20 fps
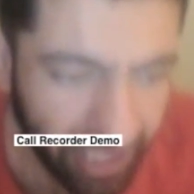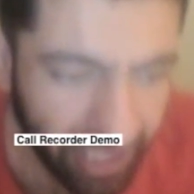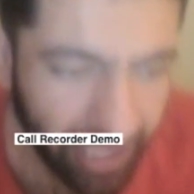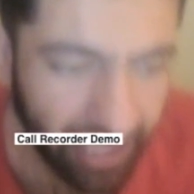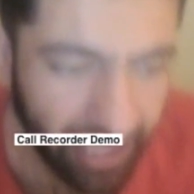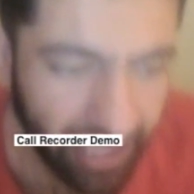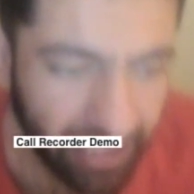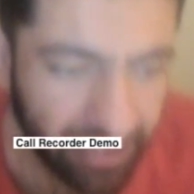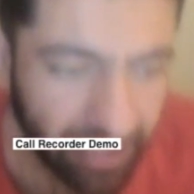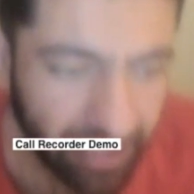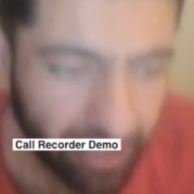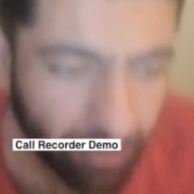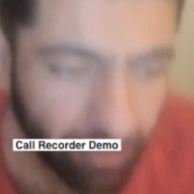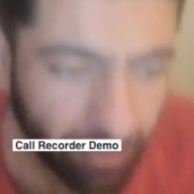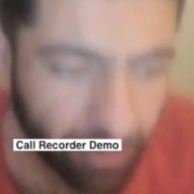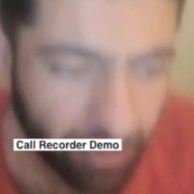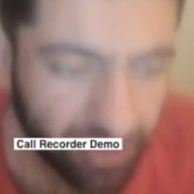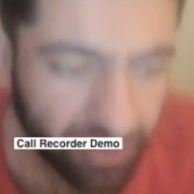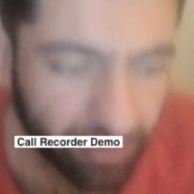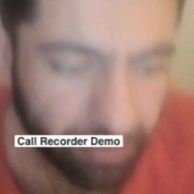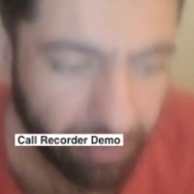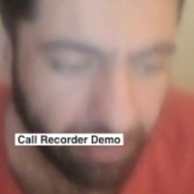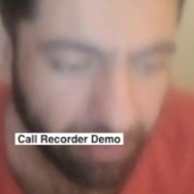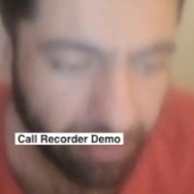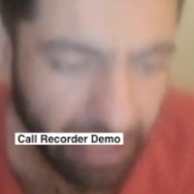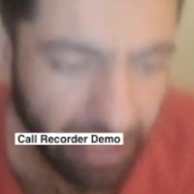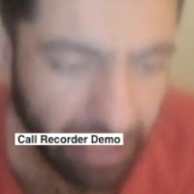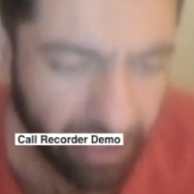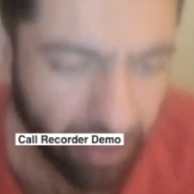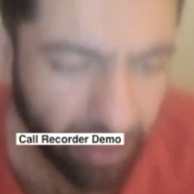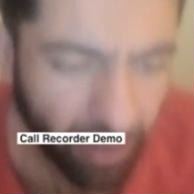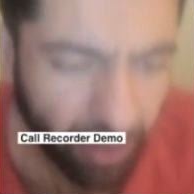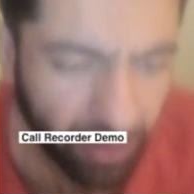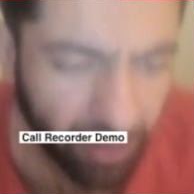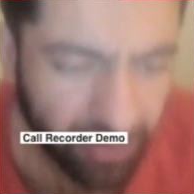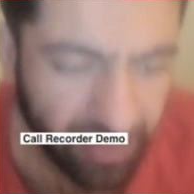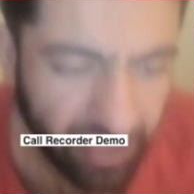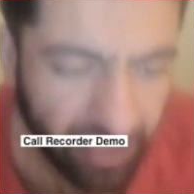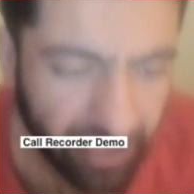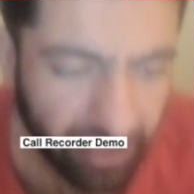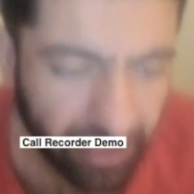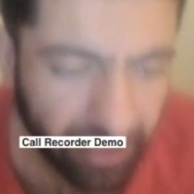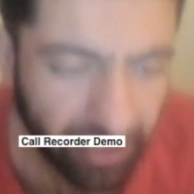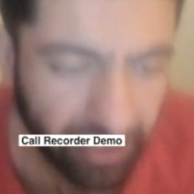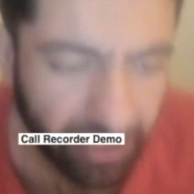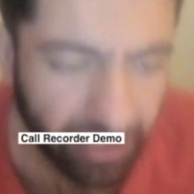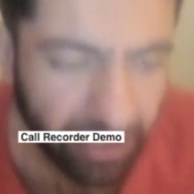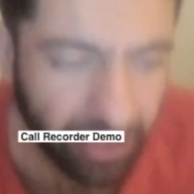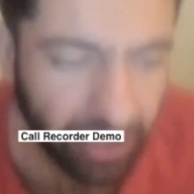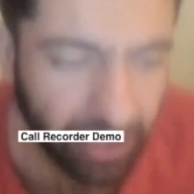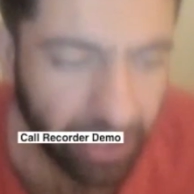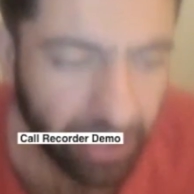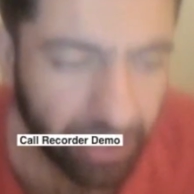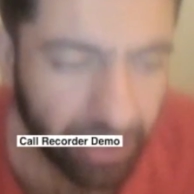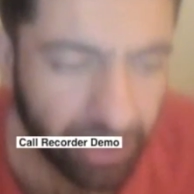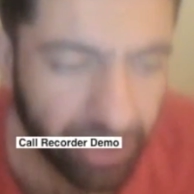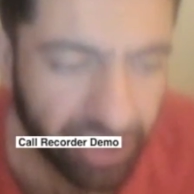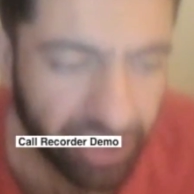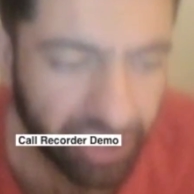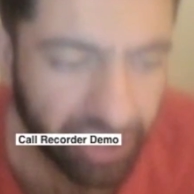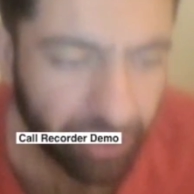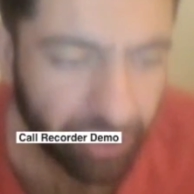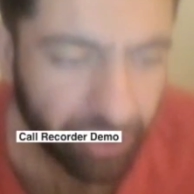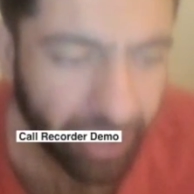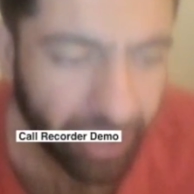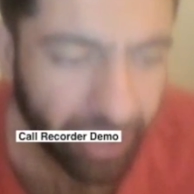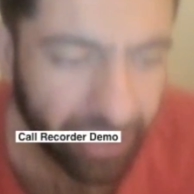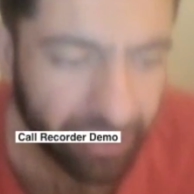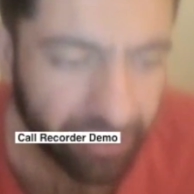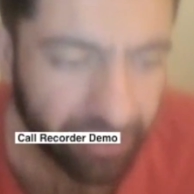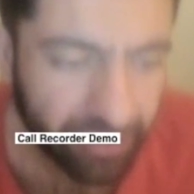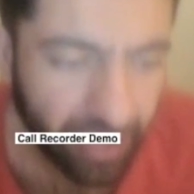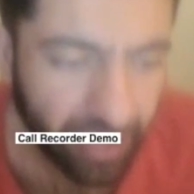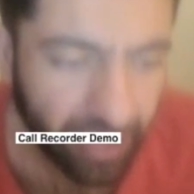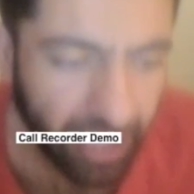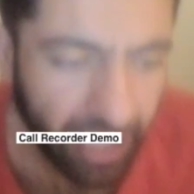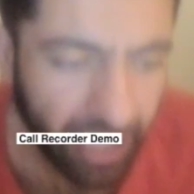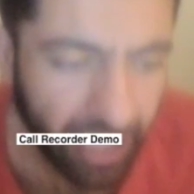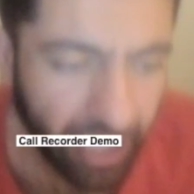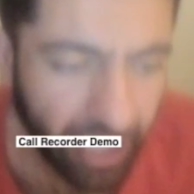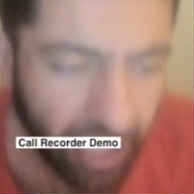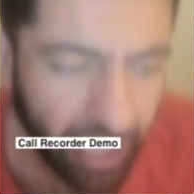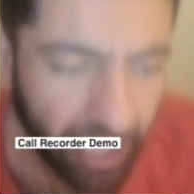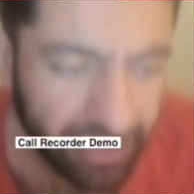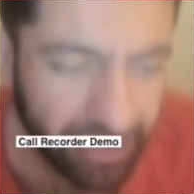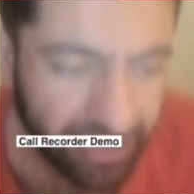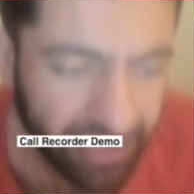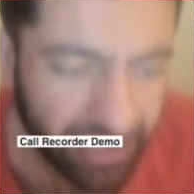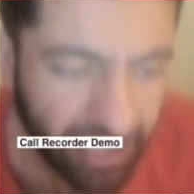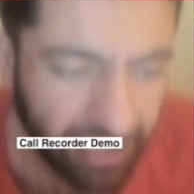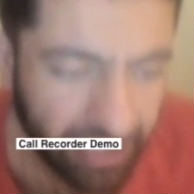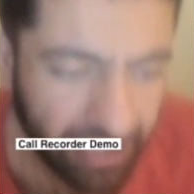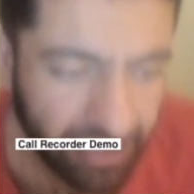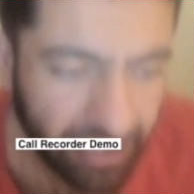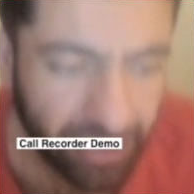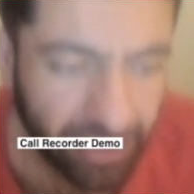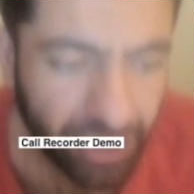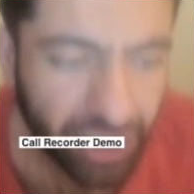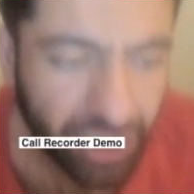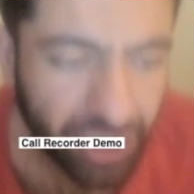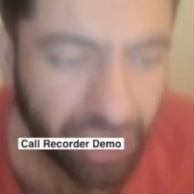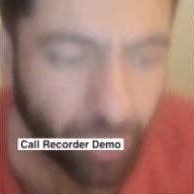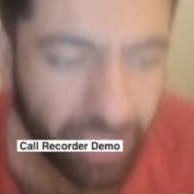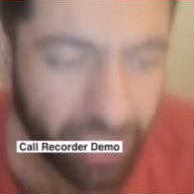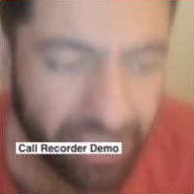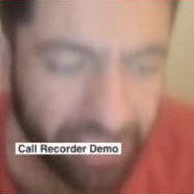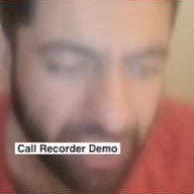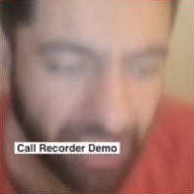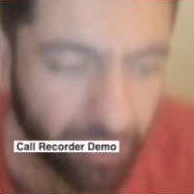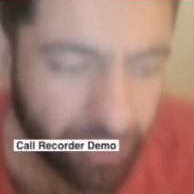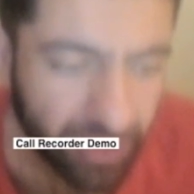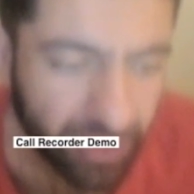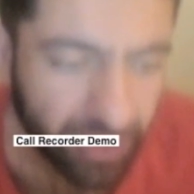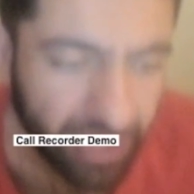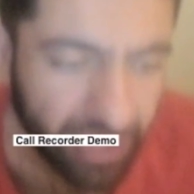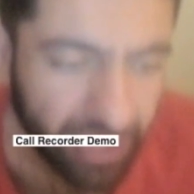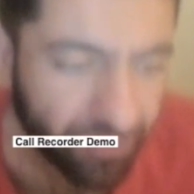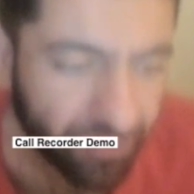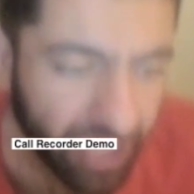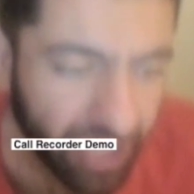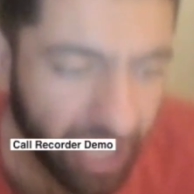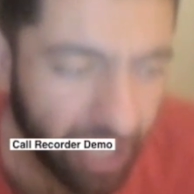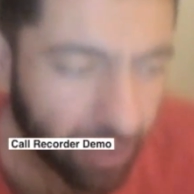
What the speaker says: and it was my aunt, I think. she went. I sat there and she went out and left the